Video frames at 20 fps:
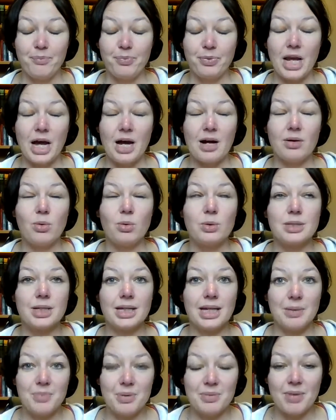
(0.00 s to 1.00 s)
Now, also
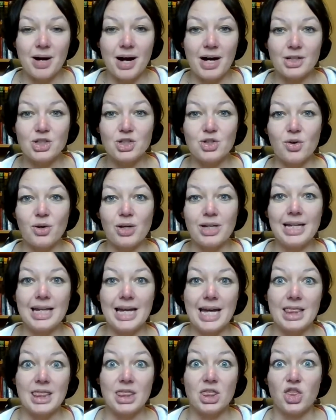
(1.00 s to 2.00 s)
keep in mind, you're not going to
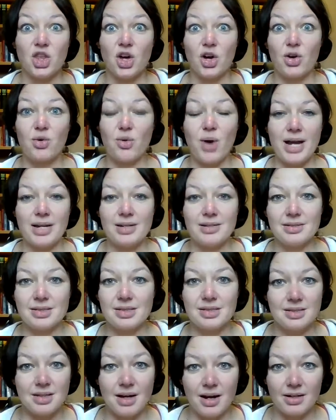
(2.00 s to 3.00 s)
get the greatest
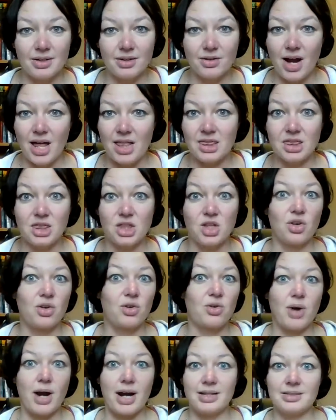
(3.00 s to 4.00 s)
designer and the
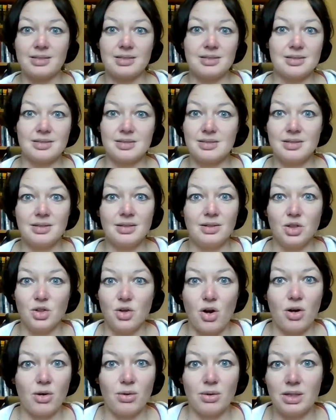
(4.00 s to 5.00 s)
greatest,
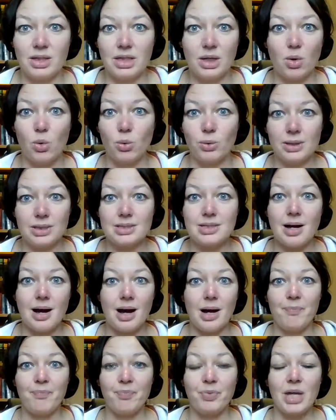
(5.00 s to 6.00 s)
thing all the
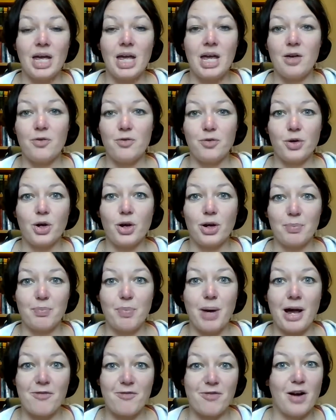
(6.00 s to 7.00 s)
time if you're going to
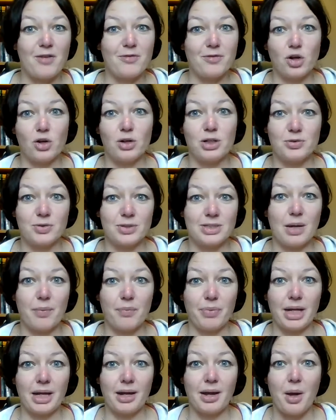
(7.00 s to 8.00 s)
pay $5 for
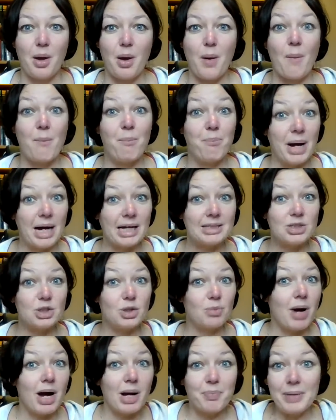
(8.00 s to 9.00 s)
something. But you
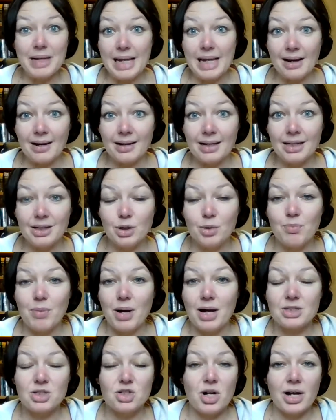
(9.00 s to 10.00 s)
might be lucky. You
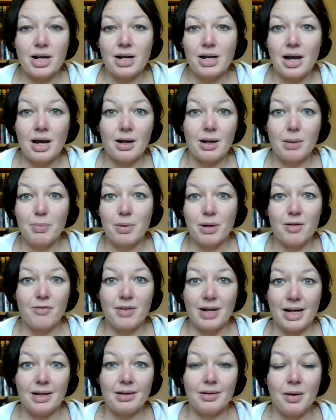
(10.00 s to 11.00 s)
might strike a bit of
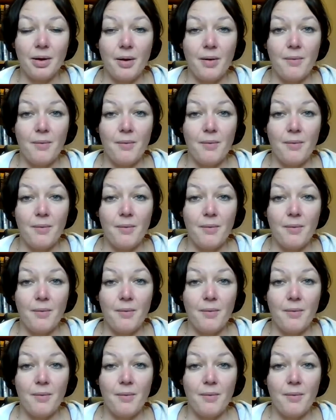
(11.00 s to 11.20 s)
luck.